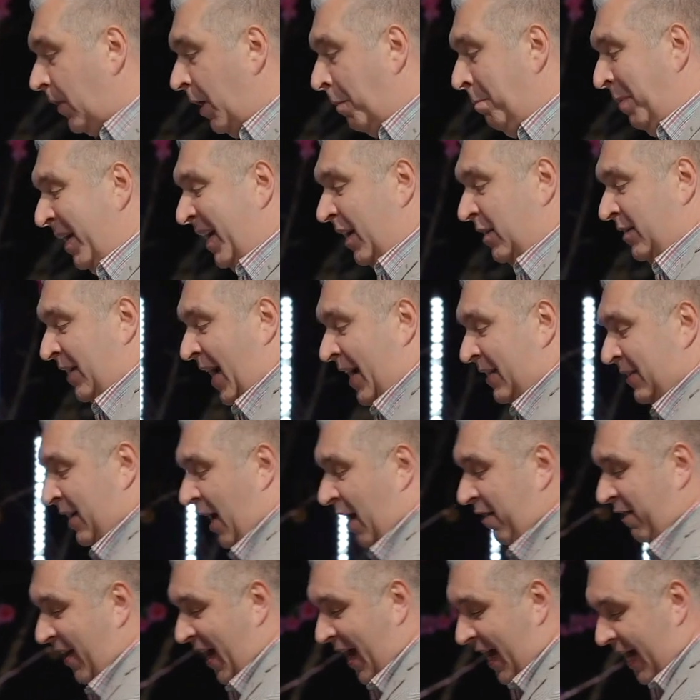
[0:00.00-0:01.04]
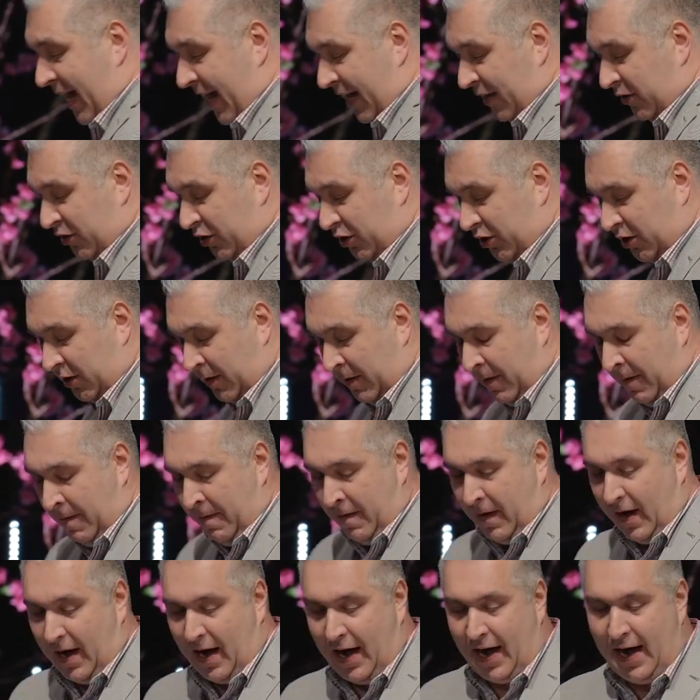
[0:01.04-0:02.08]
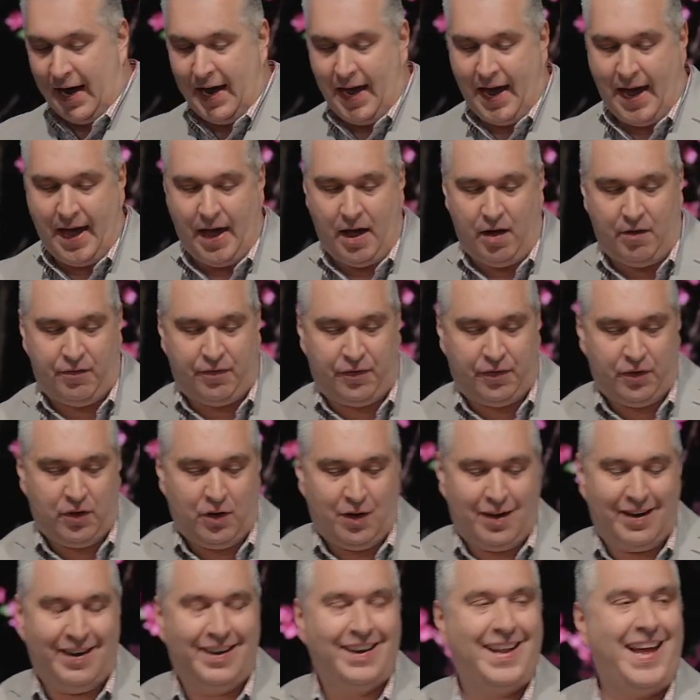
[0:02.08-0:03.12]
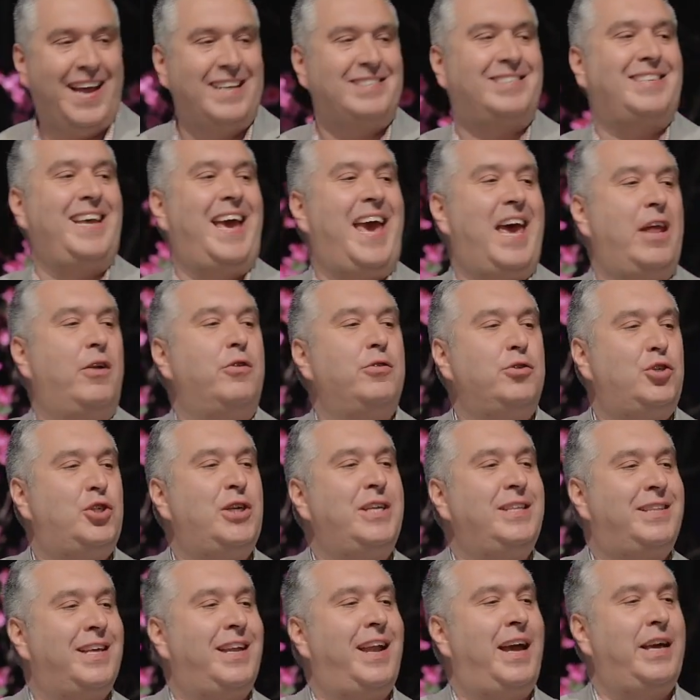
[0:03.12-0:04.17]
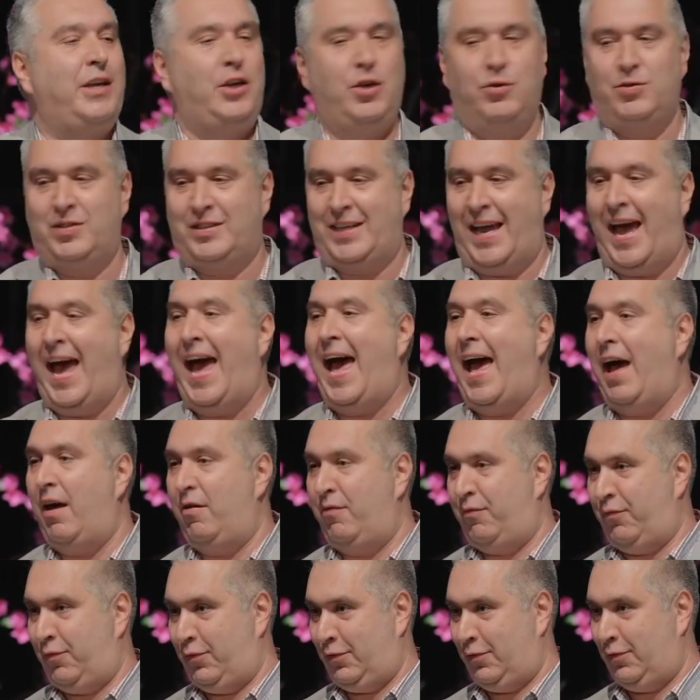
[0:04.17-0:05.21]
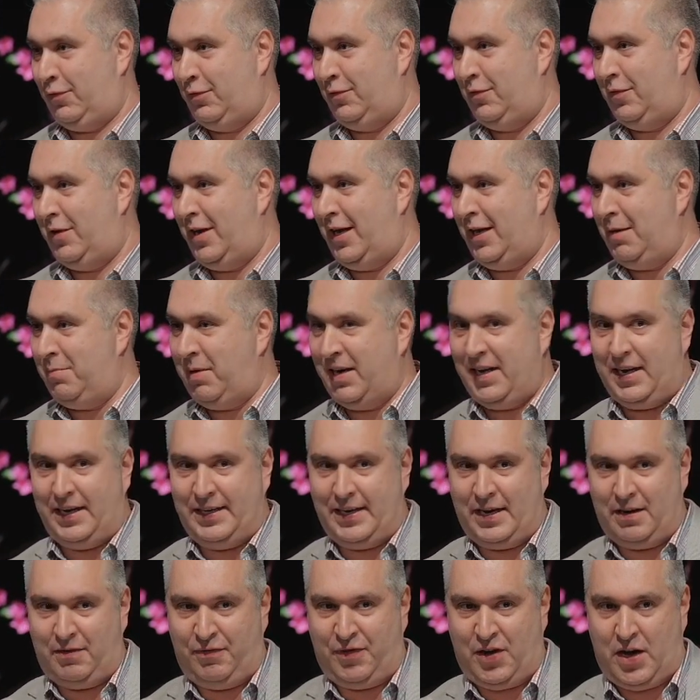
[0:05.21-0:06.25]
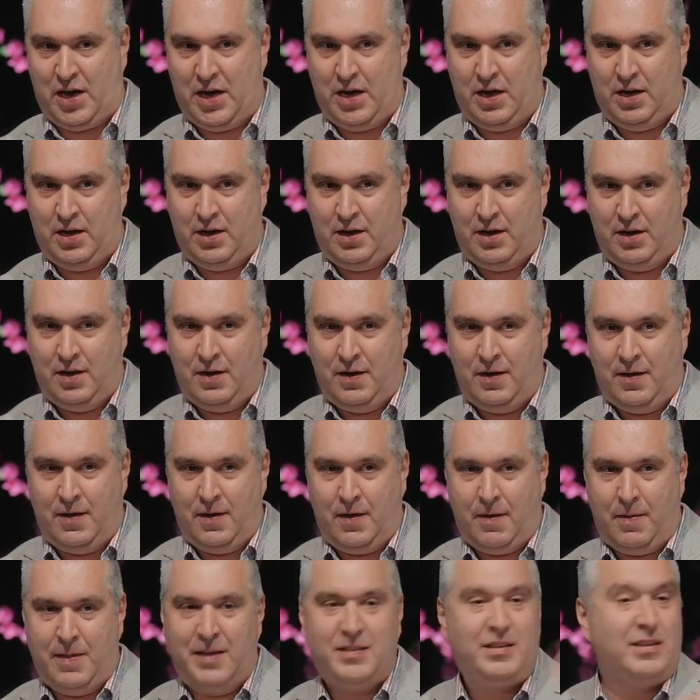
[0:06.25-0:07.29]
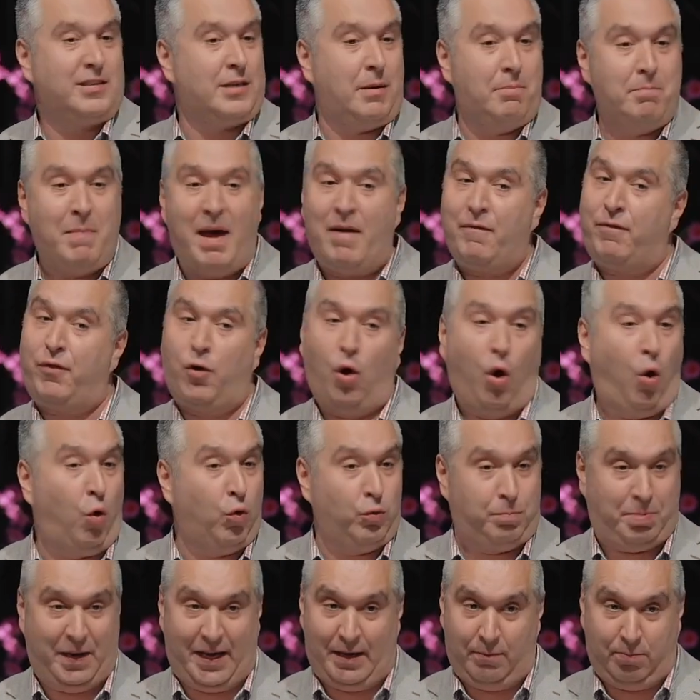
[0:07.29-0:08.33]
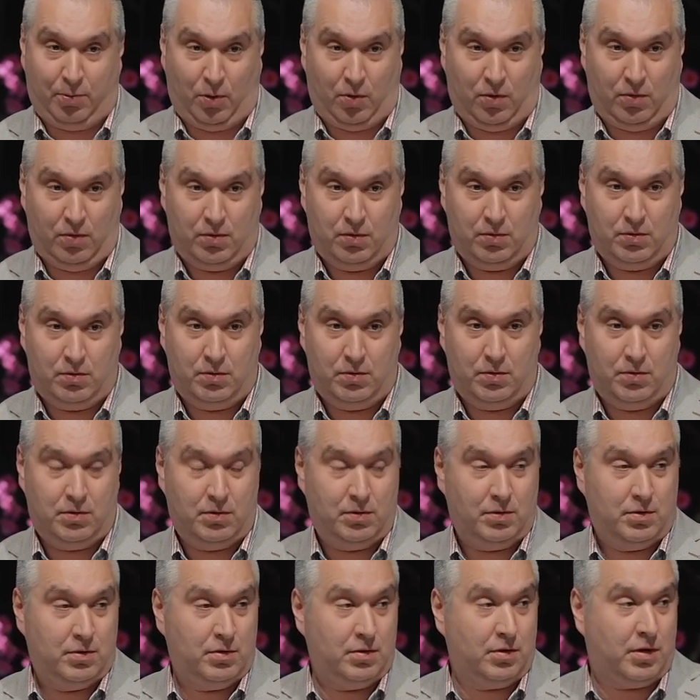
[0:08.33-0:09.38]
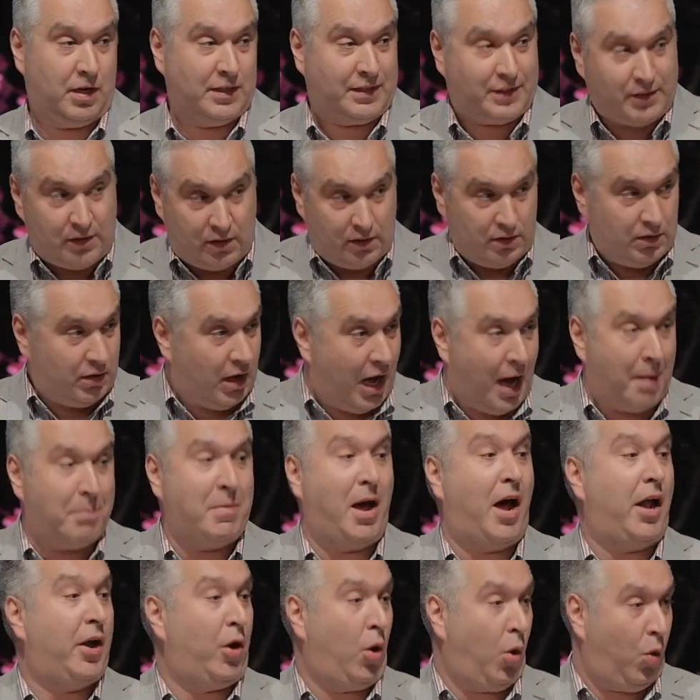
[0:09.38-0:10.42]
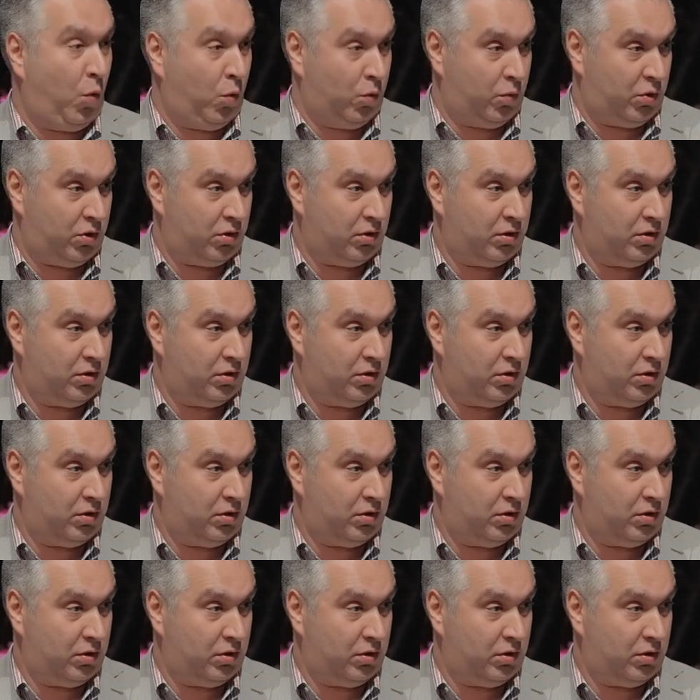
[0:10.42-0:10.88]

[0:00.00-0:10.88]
Because as I've aged, I have less energy than I used to have. Anybody identify? This isn't meant for old people, because I'm not old.